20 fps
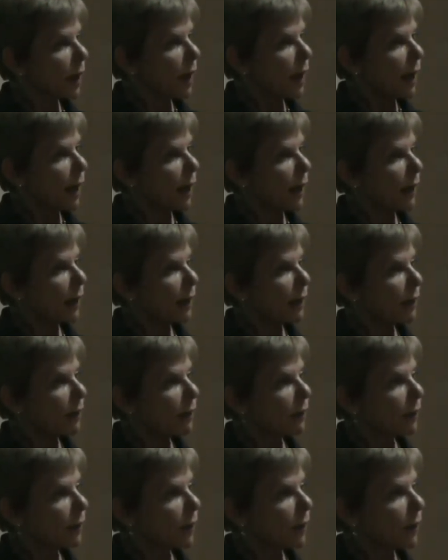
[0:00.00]
and
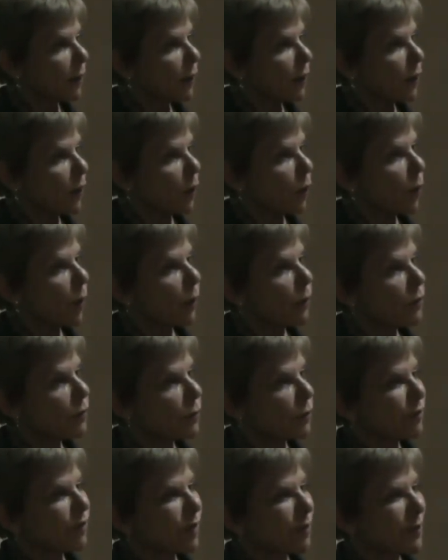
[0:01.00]
the quotes
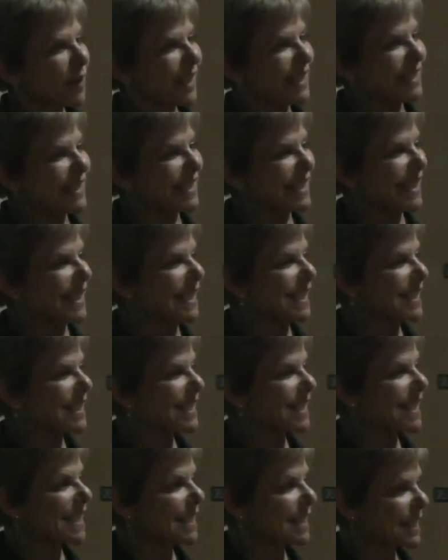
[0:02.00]
were from
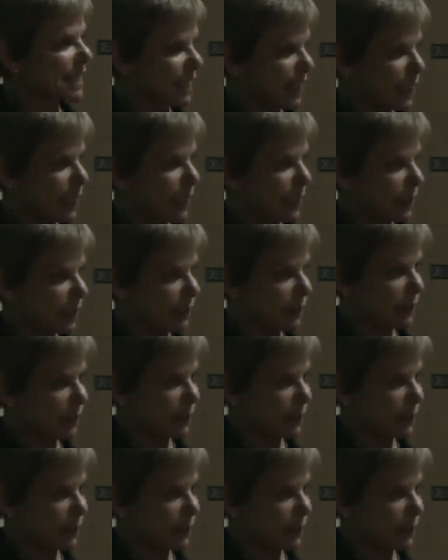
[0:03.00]
1916.